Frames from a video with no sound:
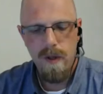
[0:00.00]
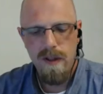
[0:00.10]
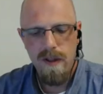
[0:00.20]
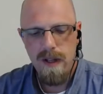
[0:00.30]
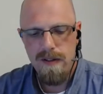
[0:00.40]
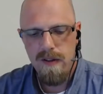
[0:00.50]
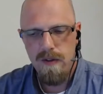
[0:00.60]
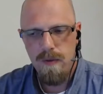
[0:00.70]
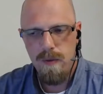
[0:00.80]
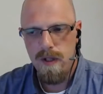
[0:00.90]

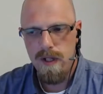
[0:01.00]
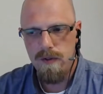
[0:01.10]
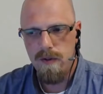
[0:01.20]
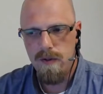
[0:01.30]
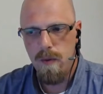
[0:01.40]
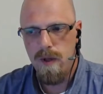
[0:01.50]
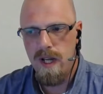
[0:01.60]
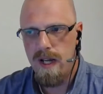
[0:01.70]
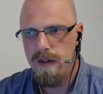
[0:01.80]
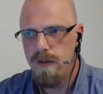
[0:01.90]
it's really interesting. We
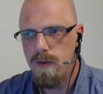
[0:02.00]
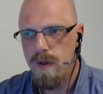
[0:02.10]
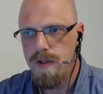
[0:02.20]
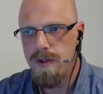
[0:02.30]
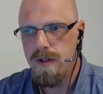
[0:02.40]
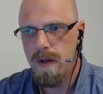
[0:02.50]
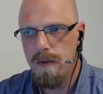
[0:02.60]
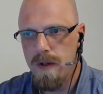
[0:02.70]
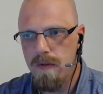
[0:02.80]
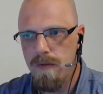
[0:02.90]
had this question come
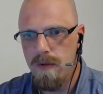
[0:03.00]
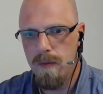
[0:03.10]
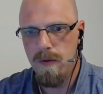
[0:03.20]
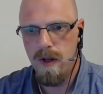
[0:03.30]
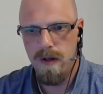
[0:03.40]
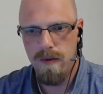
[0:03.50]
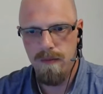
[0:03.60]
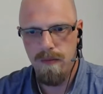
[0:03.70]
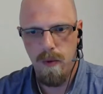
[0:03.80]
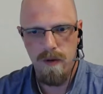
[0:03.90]
in from
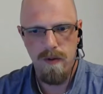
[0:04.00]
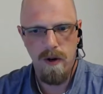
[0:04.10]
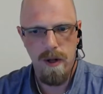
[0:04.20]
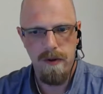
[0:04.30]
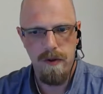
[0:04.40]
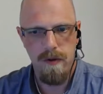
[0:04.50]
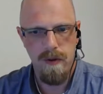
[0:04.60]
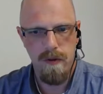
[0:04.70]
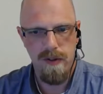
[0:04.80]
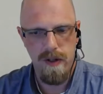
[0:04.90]
one of our APU
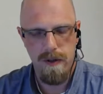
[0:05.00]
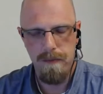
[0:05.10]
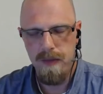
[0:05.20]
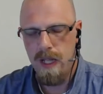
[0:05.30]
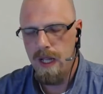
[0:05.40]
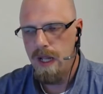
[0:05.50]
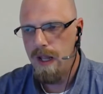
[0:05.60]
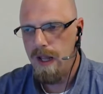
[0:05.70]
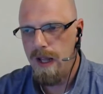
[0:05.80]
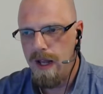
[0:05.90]
folks here
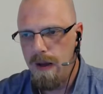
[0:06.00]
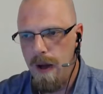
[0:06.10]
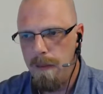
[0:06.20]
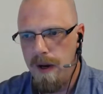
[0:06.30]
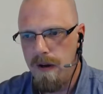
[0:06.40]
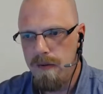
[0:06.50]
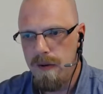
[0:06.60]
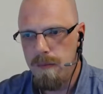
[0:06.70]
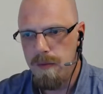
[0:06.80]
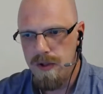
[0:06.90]

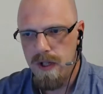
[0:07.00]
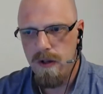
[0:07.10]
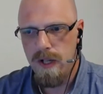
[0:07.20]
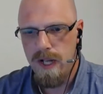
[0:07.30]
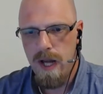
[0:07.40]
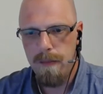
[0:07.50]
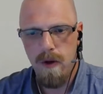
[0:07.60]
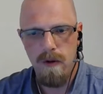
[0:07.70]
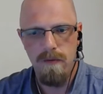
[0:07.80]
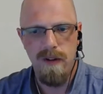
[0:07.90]
about particularly an app
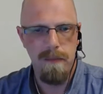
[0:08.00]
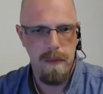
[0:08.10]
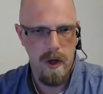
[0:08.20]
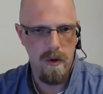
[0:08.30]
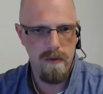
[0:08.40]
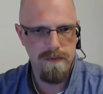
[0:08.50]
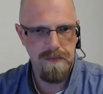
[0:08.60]
called Venmo,